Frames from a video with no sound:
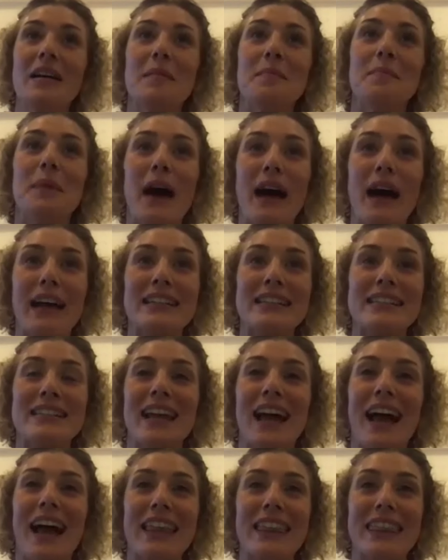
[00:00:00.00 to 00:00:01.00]
But
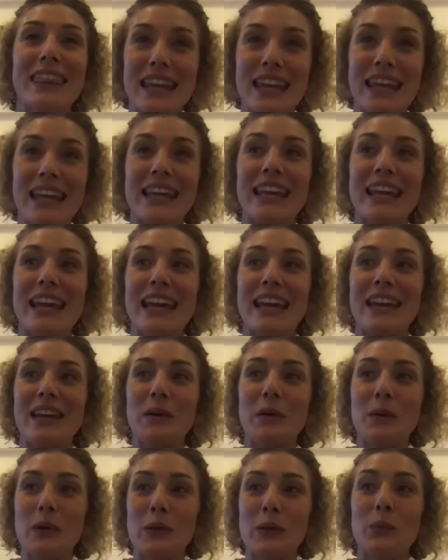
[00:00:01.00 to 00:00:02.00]
I think it
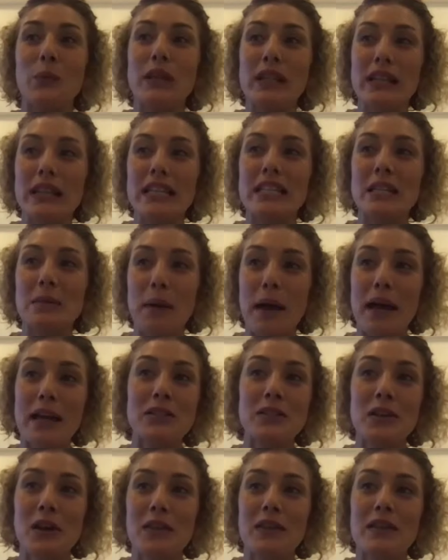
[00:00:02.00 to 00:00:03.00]
will really
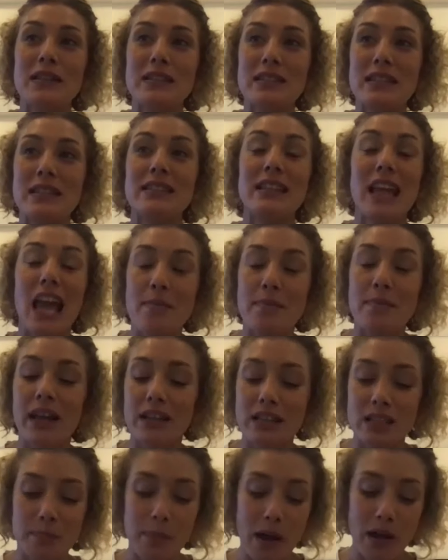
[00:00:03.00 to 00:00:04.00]
depend on this game
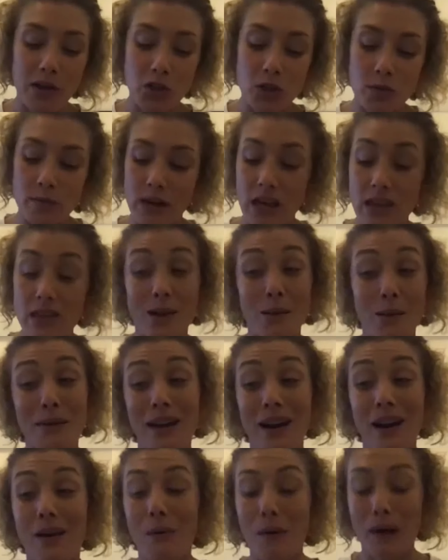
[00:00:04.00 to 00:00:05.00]
against Belgium. And I think we
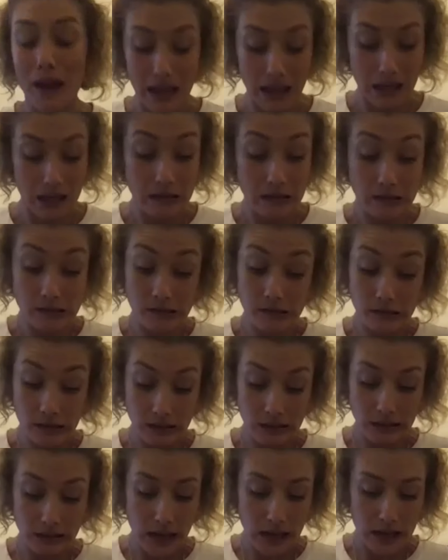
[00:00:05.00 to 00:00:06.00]
are quite
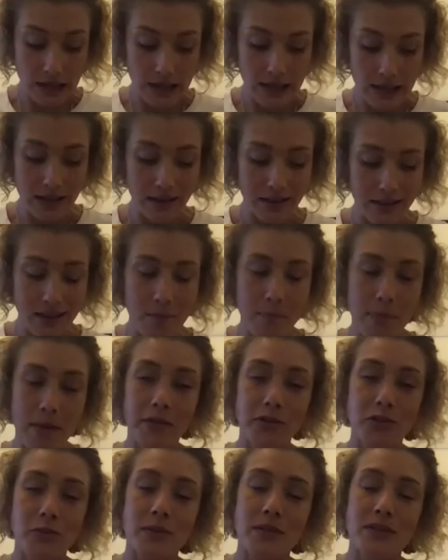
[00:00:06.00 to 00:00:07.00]
lucky that
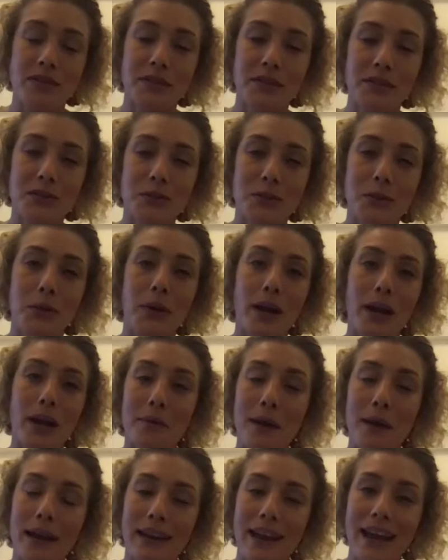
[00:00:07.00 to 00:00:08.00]
Belgium doesn't look too great
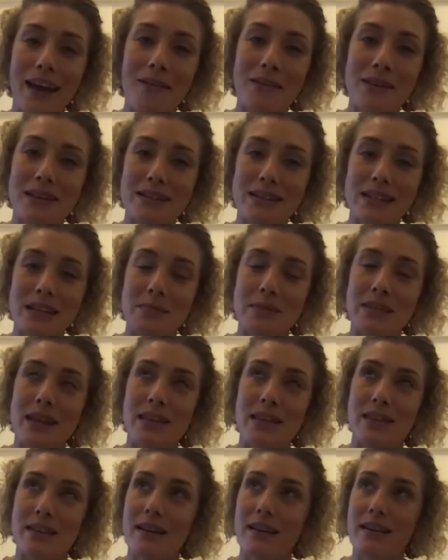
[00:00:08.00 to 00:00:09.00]
right now. And it seems
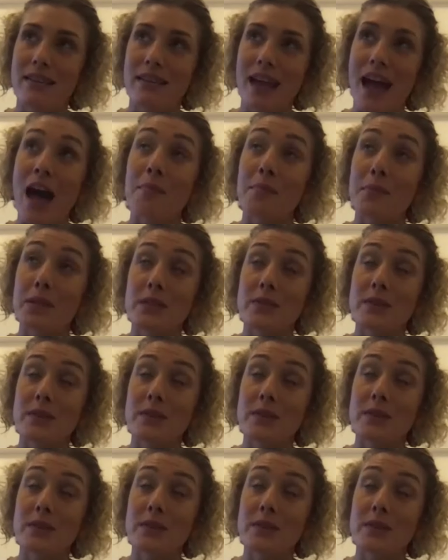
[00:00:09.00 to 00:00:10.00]
like the atmosphere
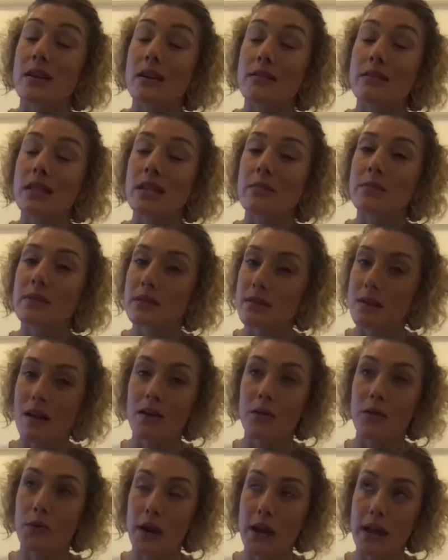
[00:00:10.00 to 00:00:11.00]
within their team is
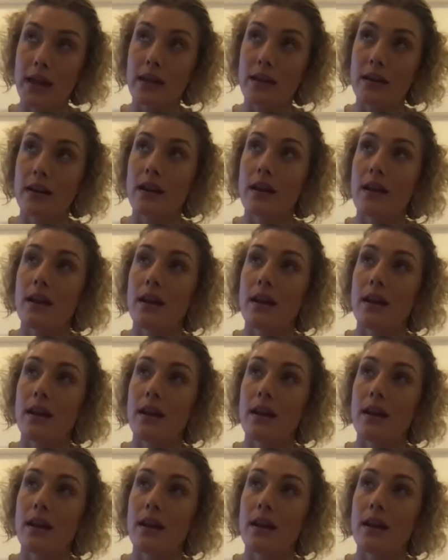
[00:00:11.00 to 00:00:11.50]
not great.